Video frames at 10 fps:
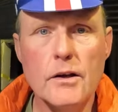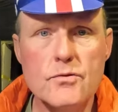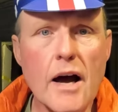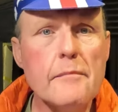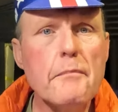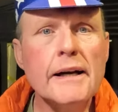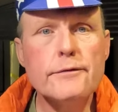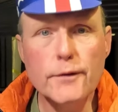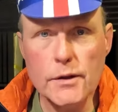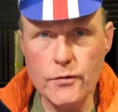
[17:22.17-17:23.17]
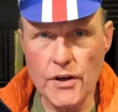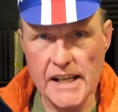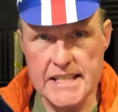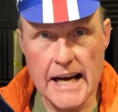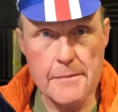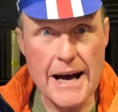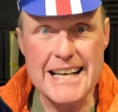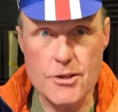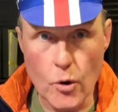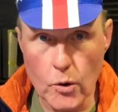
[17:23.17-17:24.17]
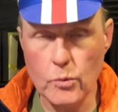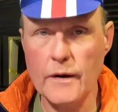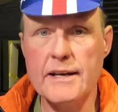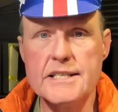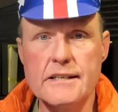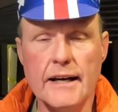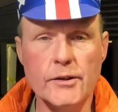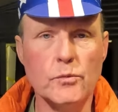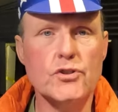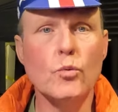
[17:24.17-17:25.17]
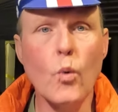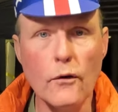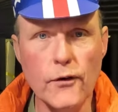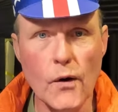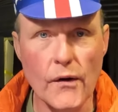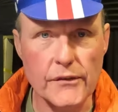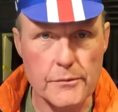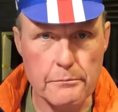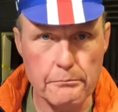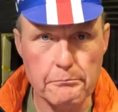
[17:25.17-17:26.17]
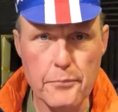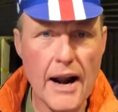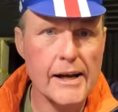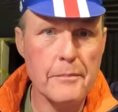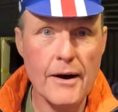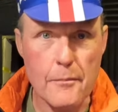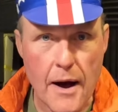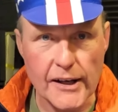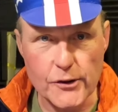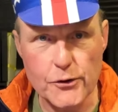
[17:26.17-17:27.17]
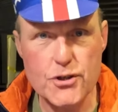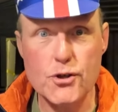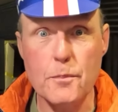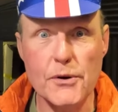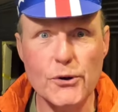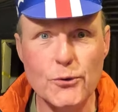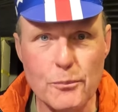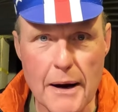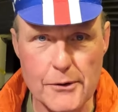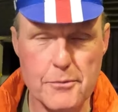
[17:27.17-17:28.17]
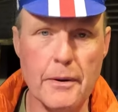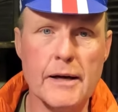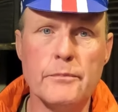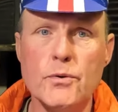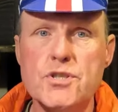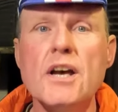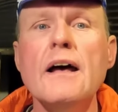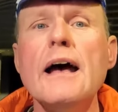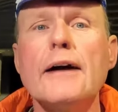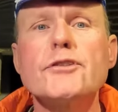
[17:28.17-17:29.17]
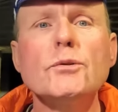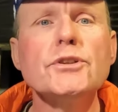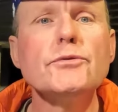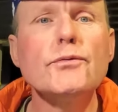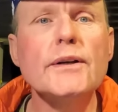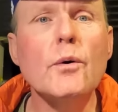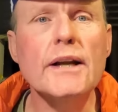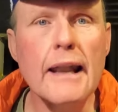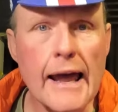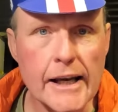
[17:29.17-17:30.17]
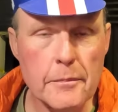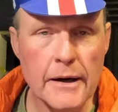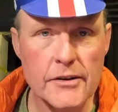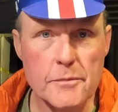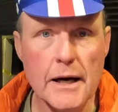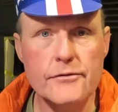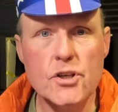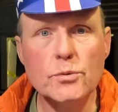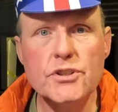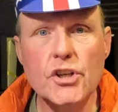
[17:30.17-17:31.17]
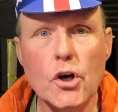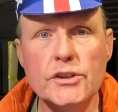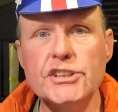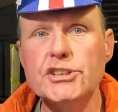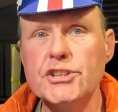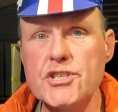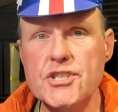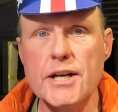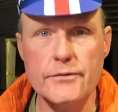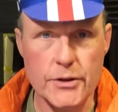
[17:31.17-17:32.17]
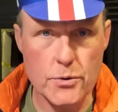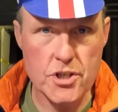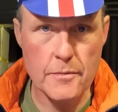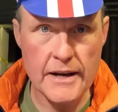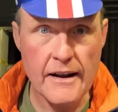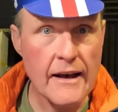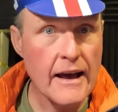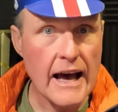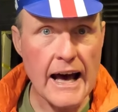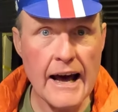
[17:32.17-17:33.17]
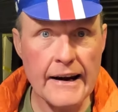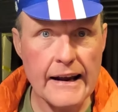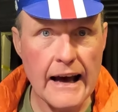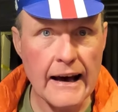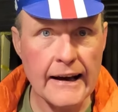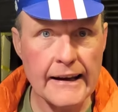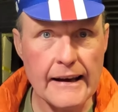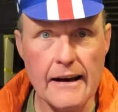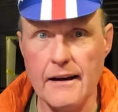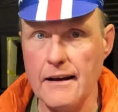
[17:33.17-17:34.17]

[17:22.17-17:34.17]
So I'm mindful of running time, as always. I don't want to waffle on and brag about my super new mountain bike boots. I've told you roughly what I like about them. I've told you the conditions that I've used them in, and I